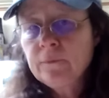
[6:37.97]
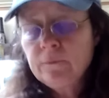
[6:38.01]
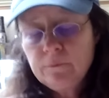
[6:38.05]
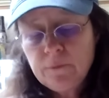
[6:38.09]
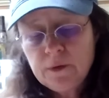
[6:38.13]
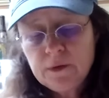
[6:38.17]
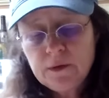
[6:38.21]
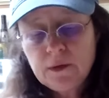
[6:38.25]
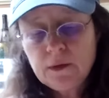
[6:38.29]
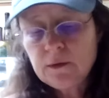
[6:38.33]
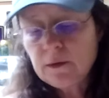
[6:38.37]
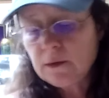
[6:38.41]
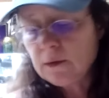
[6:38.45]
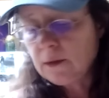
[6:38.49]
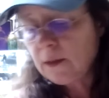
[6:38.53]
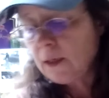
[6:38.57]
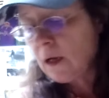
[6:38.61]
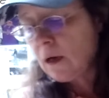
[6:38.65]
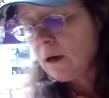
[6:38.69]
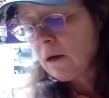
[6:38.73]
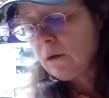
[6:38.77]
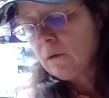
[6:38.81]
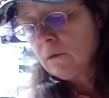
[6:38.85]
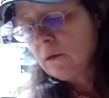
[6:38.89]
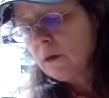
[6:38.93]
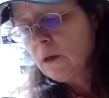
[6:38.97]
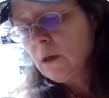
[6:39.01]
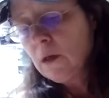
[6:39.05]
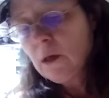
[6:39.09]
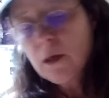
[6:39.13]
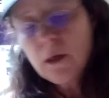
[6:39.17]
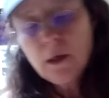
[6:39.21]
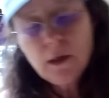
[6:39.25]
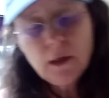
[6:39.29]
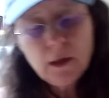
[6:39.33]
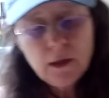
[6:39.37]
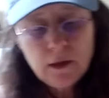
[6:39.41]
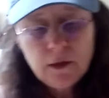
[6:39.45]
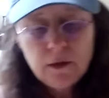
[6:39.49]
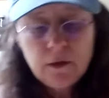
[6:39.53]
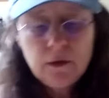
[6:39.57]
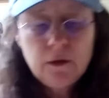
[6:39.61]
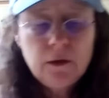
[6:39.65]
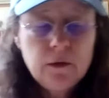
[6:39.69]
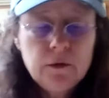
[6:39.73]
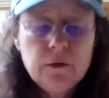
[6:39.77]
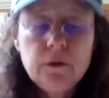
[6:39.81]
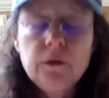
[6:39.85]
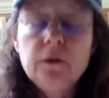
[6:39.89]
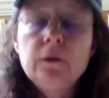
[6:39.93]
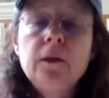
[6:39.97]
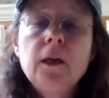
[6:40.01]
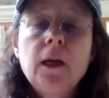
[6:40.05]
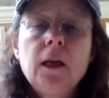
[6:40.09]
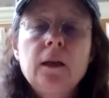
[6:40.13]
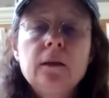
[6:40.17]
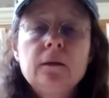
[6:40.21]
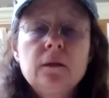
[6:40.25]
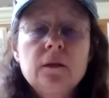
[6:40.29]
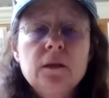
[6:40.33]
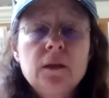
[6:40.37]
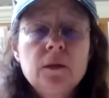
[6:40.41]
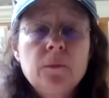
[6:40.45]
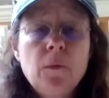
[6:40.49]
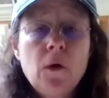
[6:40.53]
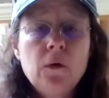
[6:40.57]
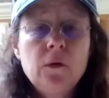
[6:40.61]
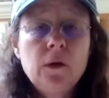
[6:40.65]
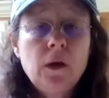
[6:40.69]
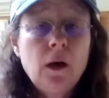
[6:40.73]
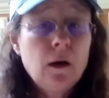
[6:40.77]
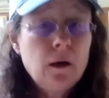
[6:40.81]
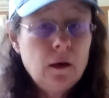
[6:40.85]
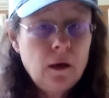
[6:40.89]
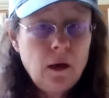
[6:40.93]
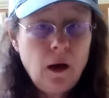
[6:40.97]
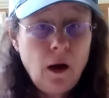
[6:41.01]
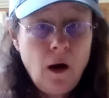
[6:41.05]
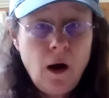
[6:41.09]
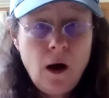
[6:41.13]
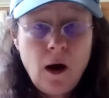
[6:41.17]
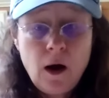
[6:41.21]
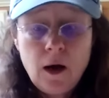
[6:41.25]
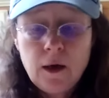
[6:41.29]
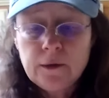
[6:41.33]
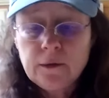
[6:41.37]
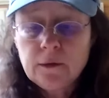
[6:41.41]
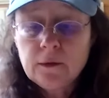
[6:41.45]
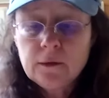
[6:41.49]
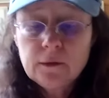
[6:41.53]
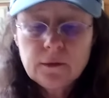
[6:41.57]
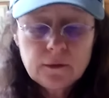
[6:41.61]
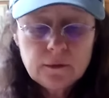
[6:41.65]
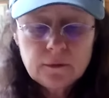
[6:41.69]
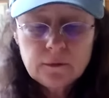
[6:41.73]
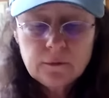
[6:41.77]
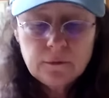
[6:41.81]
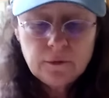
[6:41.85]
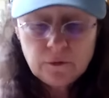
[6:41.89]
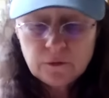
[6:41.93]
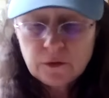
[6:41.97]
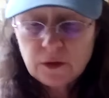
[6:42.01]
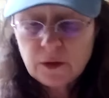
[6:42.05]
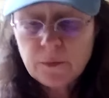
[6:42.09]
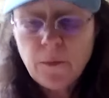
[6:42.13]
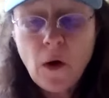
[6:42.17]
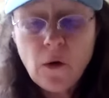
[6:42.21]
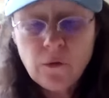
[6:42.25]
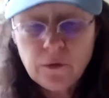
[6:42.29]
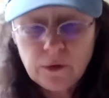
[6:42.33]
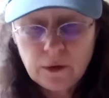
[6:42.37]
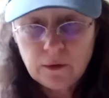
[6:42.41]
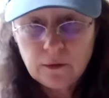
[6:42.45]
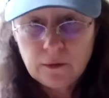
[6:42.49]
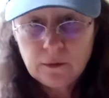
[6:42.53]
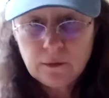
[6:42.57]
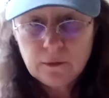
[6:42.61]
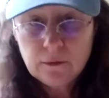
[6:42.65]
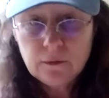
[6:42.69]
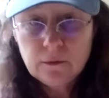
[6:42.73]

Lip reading: But this is how you get it to smoke on your smoker.